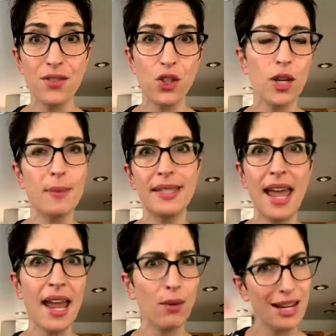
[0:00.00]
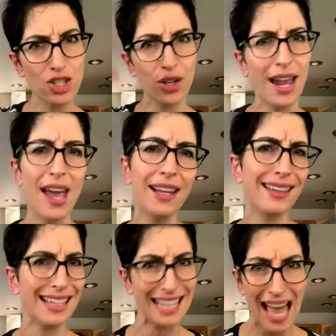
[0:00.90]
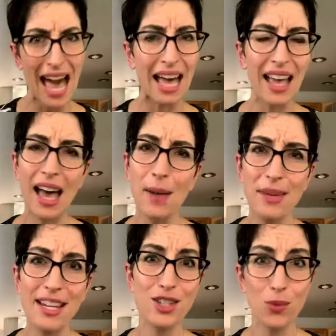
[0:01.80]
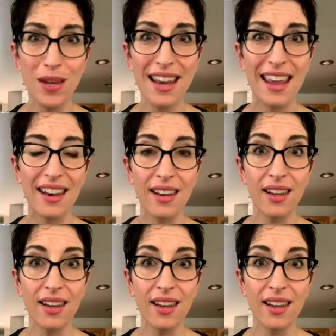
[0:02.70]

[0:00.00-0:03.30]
if you keep saying, raising your hand, you're like, yeah, I'm in it to win it.